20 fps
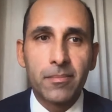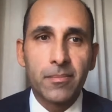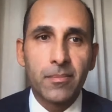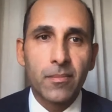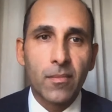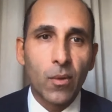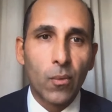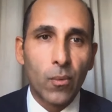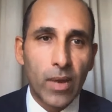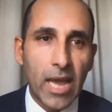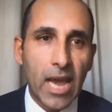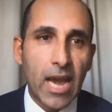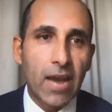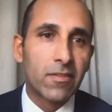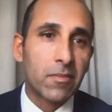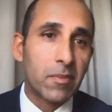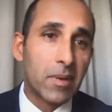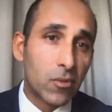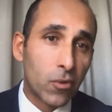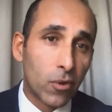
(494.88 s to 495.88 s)
We have to
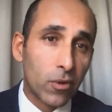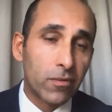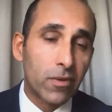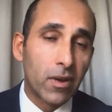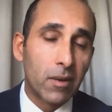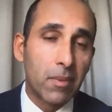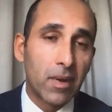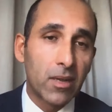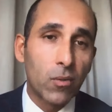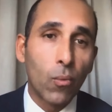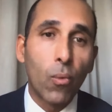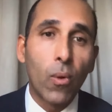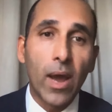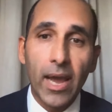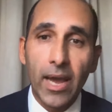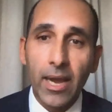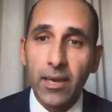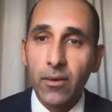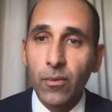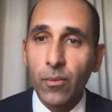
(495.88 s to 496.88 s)
be thoughtful about
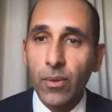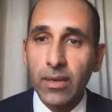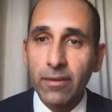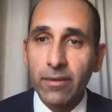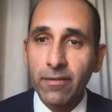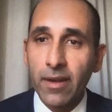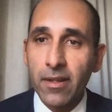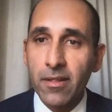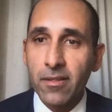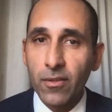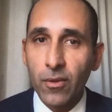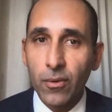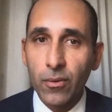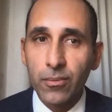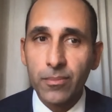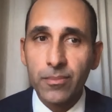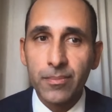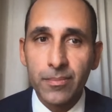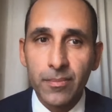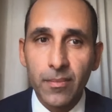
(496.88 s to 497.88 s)
where we invest, though.
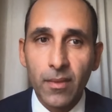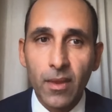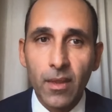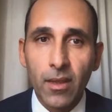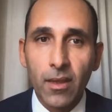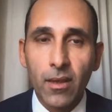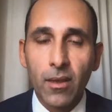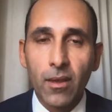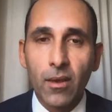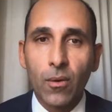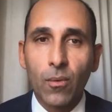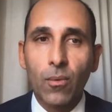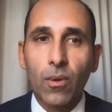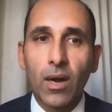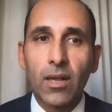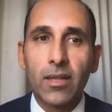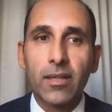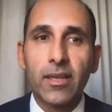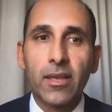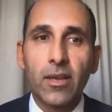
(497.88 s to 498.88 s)
While
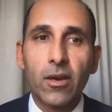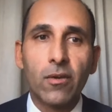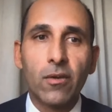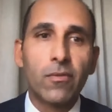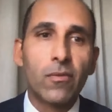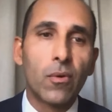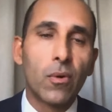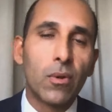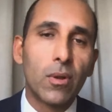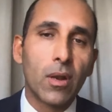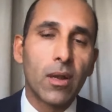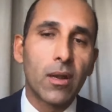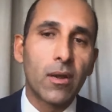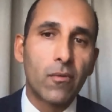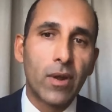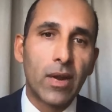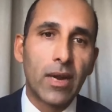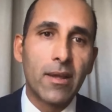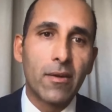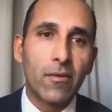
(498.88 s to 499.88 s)
the overall real
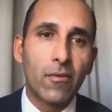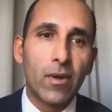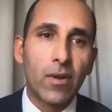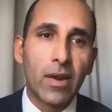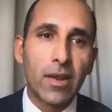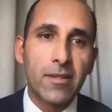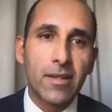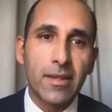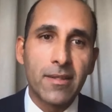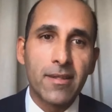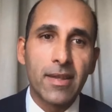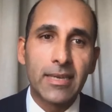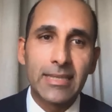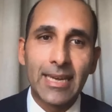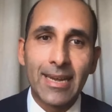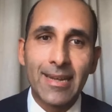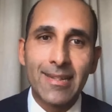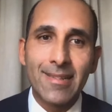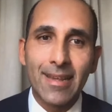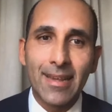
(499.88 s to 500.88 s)
estate sector
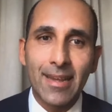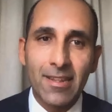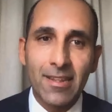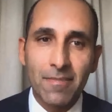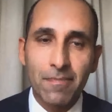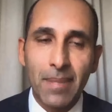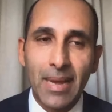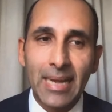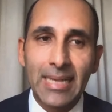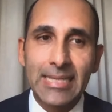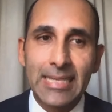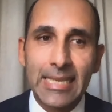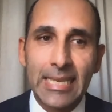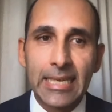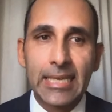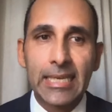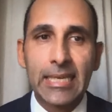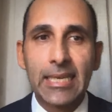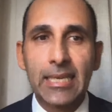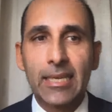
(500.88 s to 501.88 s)
is expanding,
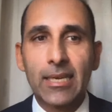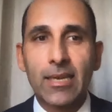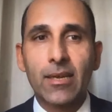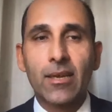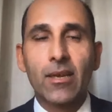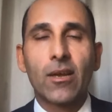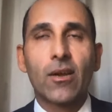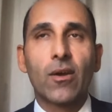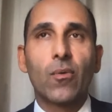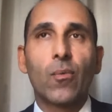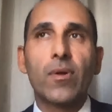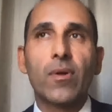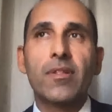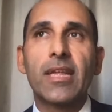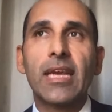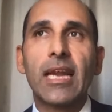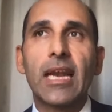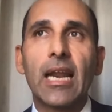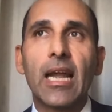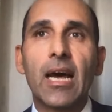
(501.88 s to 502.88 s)
we're seeing
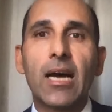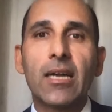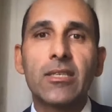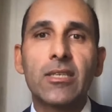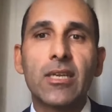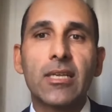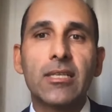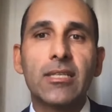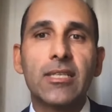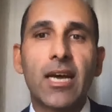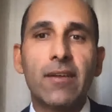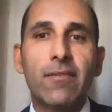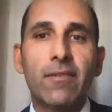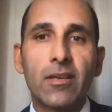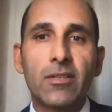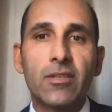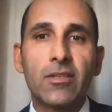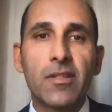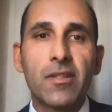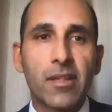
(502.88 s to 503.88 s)
large
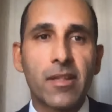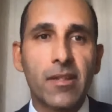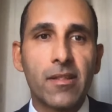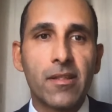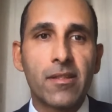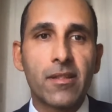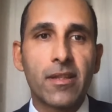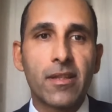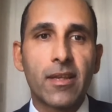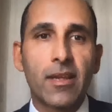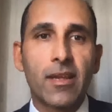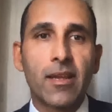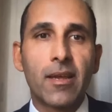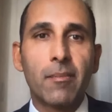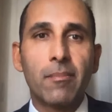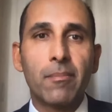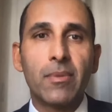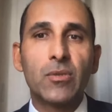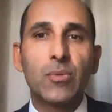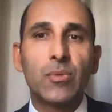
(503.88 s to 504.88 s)
divergences
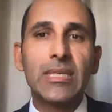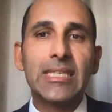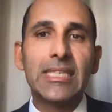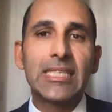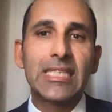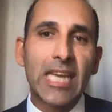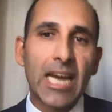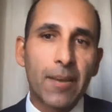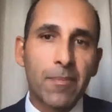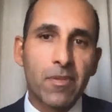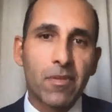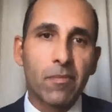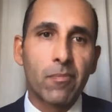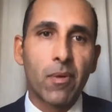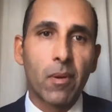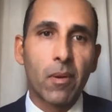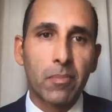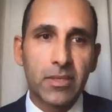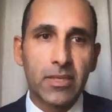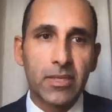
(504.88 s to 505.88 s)
between types of
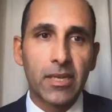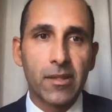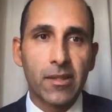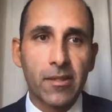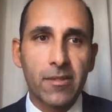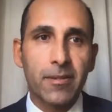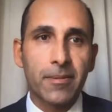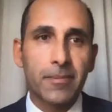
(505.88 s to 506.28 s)
properties.